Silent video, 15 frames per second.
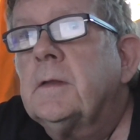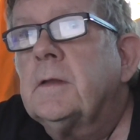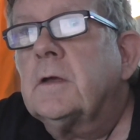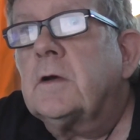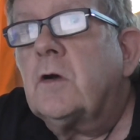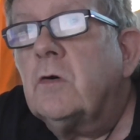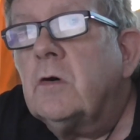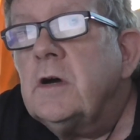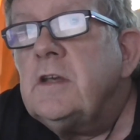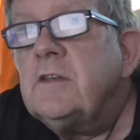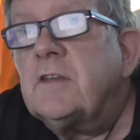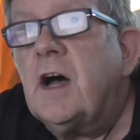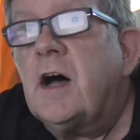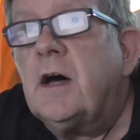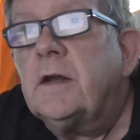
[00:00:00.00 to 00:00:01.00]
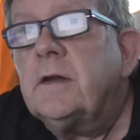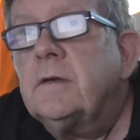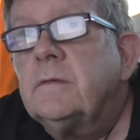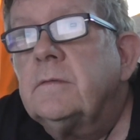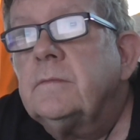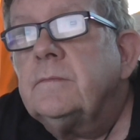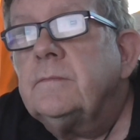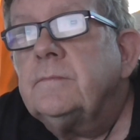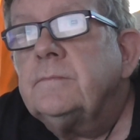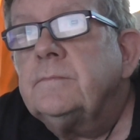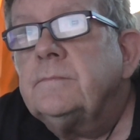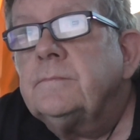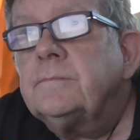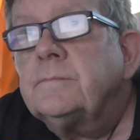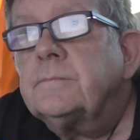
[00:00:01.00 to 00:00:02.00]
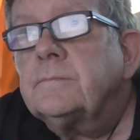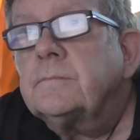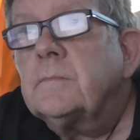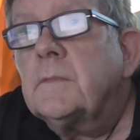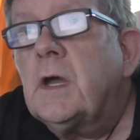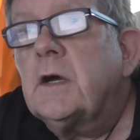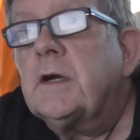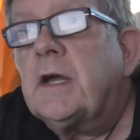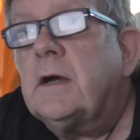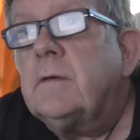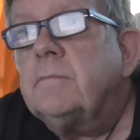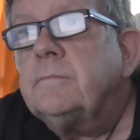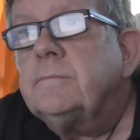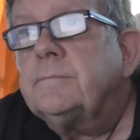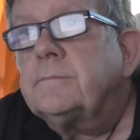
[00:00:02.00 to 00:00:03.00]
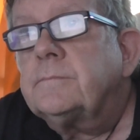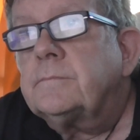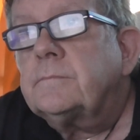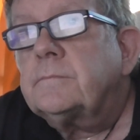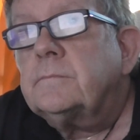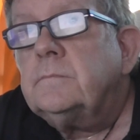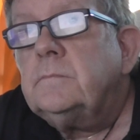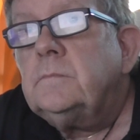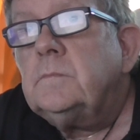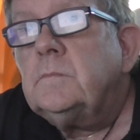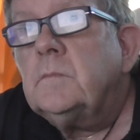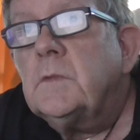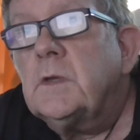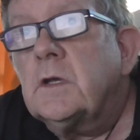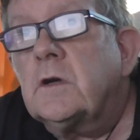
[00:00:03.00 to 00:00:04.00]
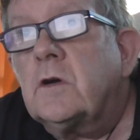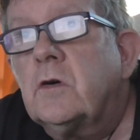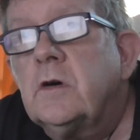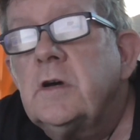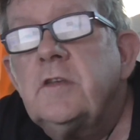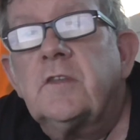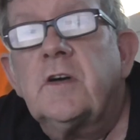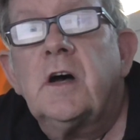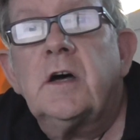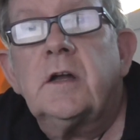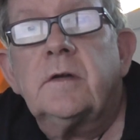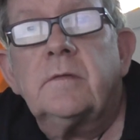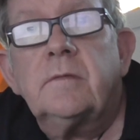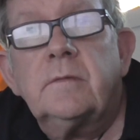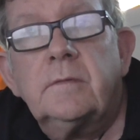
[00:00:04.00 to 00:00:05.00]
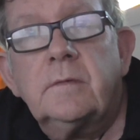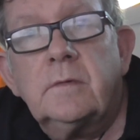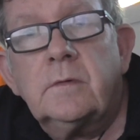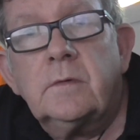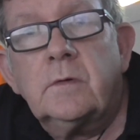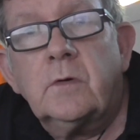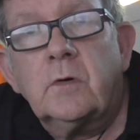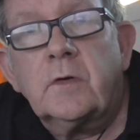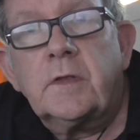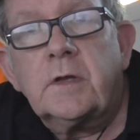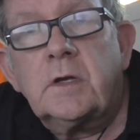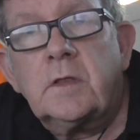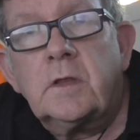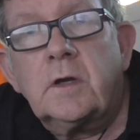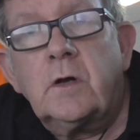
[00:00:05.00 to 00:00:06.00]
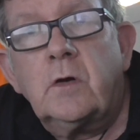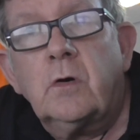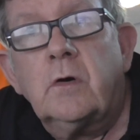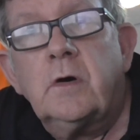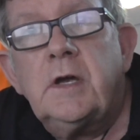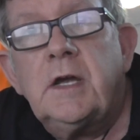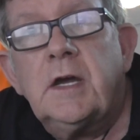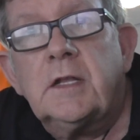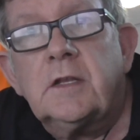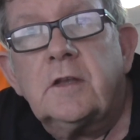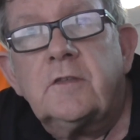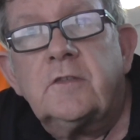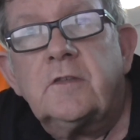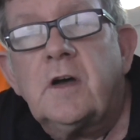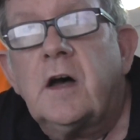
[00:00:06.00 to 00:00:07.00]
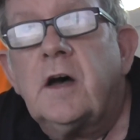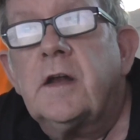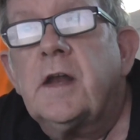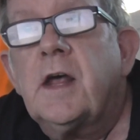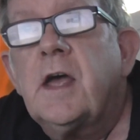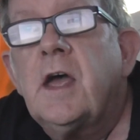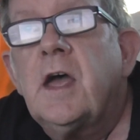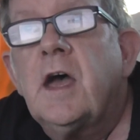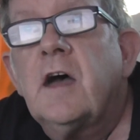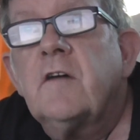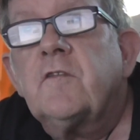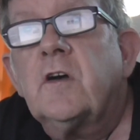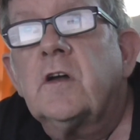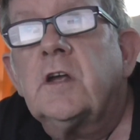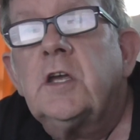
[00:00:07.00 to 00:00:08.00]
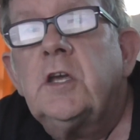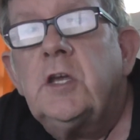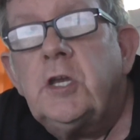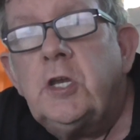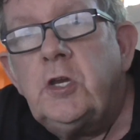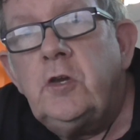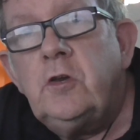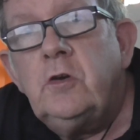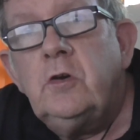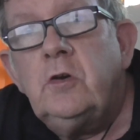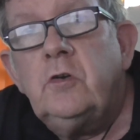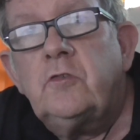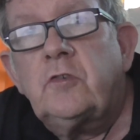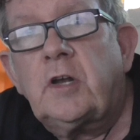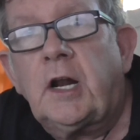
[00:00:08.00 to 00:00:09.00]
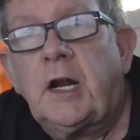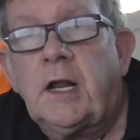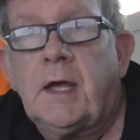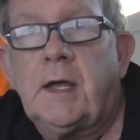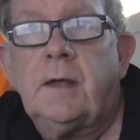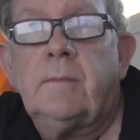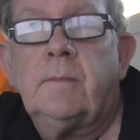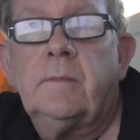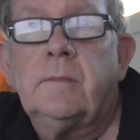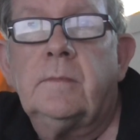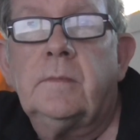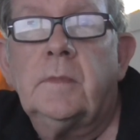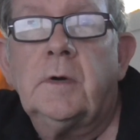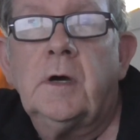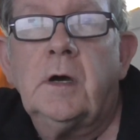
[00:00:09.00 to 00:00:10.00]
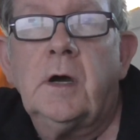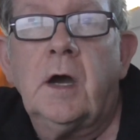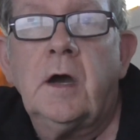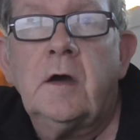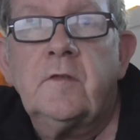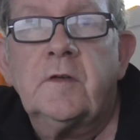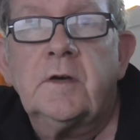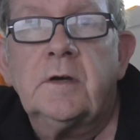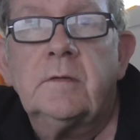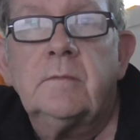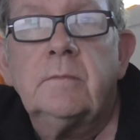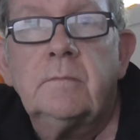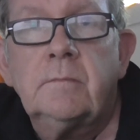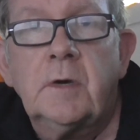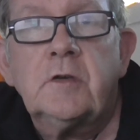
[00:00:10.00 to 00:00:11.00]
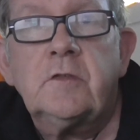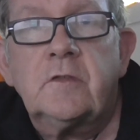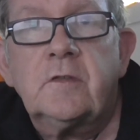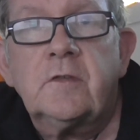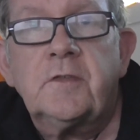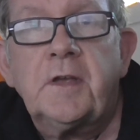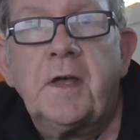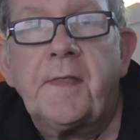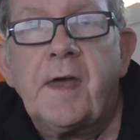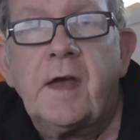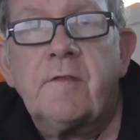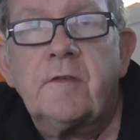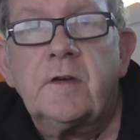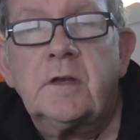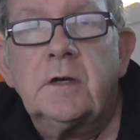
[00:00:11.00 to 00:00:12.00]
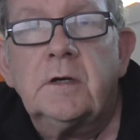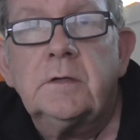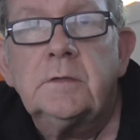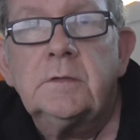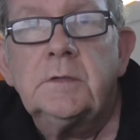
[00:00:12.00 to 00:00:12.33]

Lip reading: The Khoisan, okay, the Khoisan, or the Khoi and the San, have got a huge claim over most of South Africa.